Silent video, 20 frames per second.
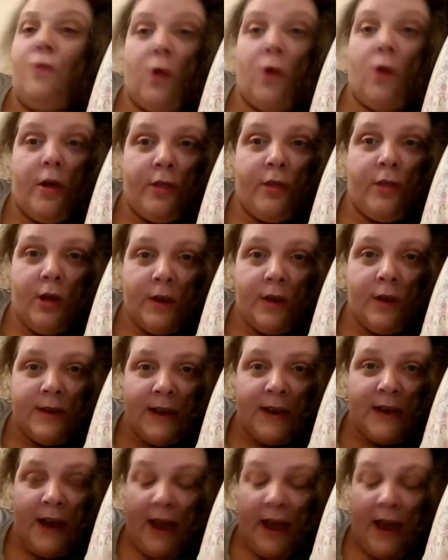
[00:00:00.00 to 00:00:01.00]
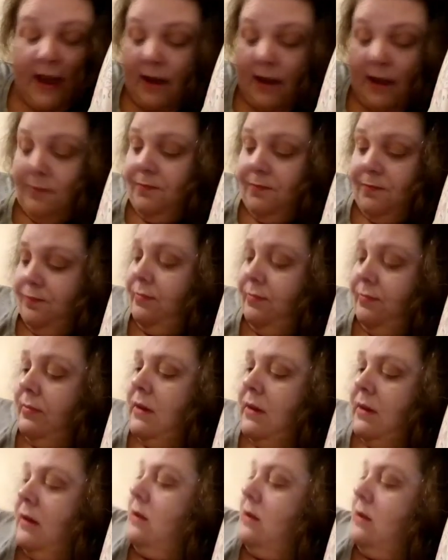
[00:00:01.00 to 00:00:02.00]
£4.39.
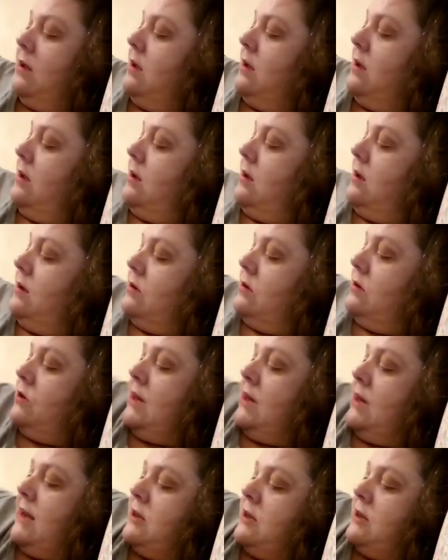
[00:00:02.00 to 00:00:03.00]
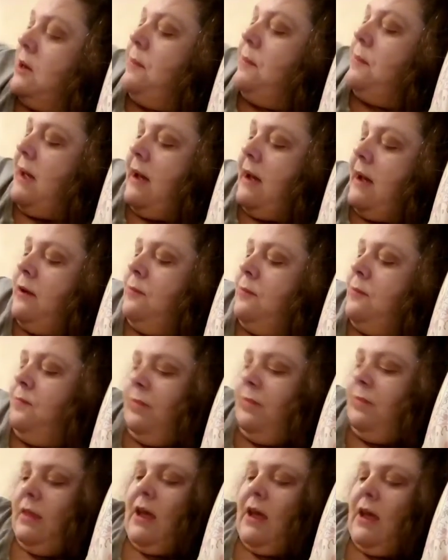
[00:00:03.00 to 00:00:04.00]
So that's not bad.
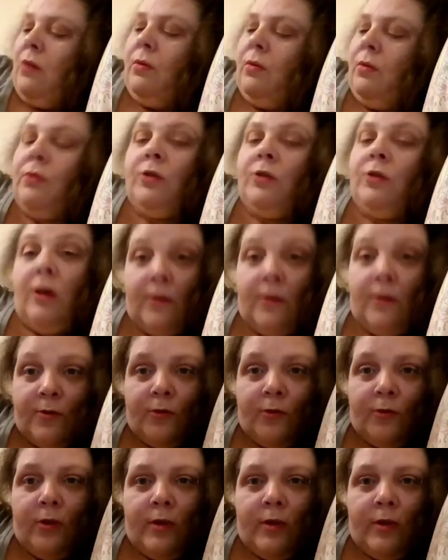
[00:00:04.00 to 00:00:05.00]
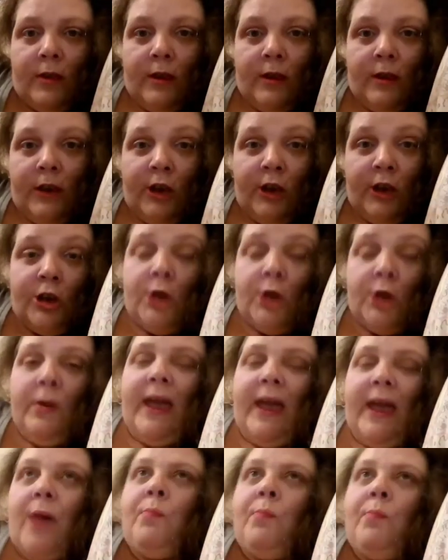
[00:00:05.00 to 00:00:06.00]
I will use. You do
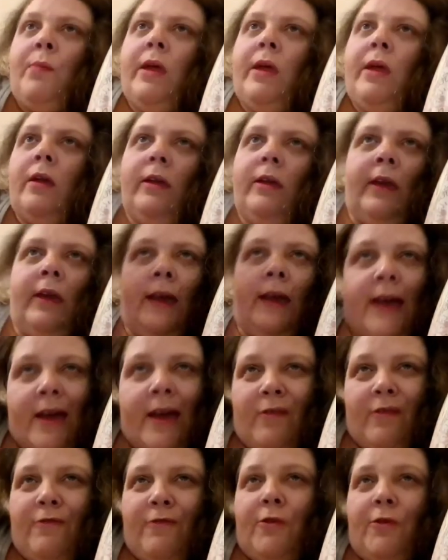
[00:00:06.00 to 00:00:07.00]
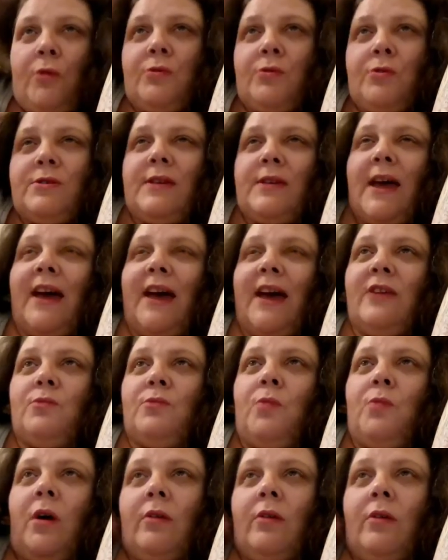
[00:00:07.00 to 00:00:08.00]
get full
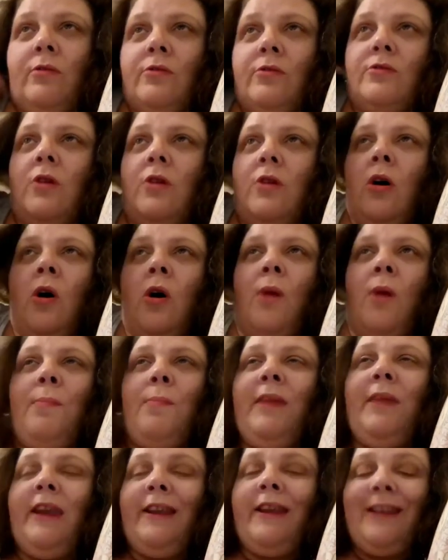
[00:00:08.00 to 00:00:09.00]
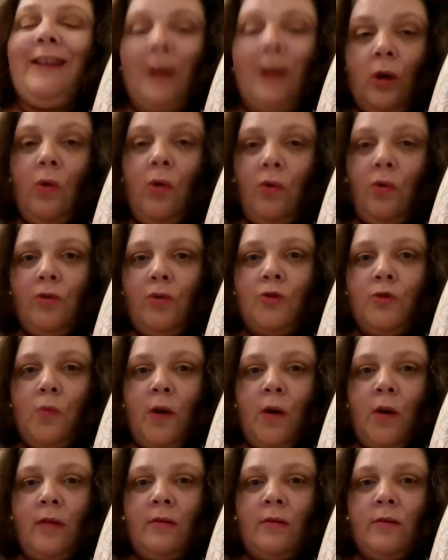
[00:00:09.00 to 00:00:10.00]
size ones or mini deluxe
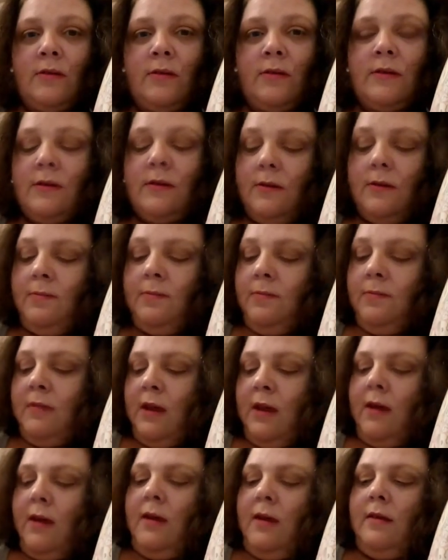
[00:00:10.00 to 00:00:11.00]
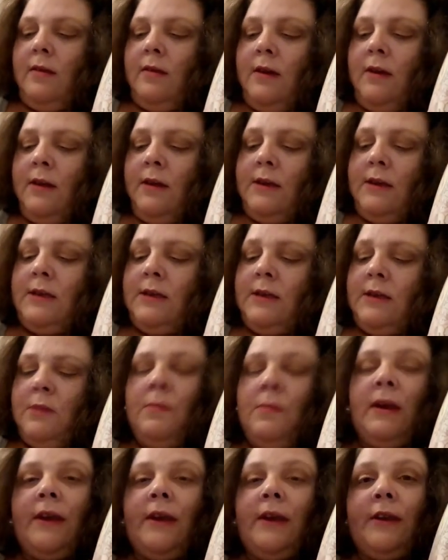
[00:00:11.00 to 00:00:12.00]
ones. Now this is the
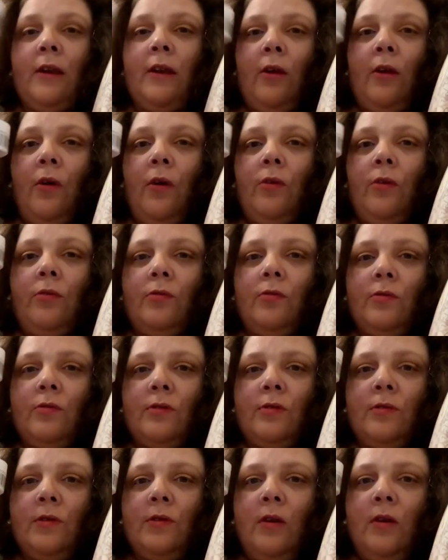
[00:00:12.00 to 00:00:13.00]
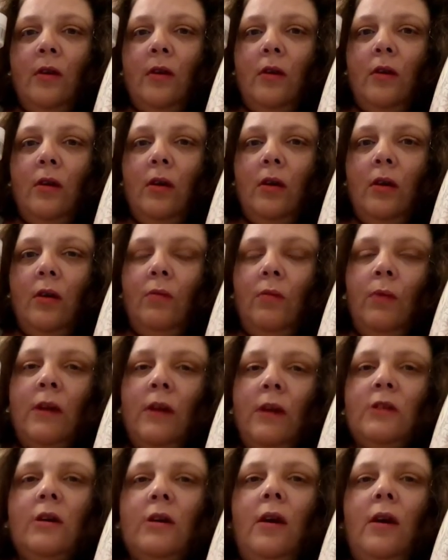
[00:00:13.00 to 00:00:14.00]
mini deluxe,
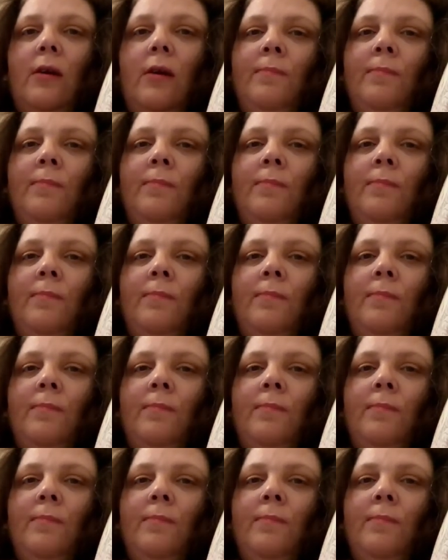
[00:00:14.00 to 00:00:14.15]
which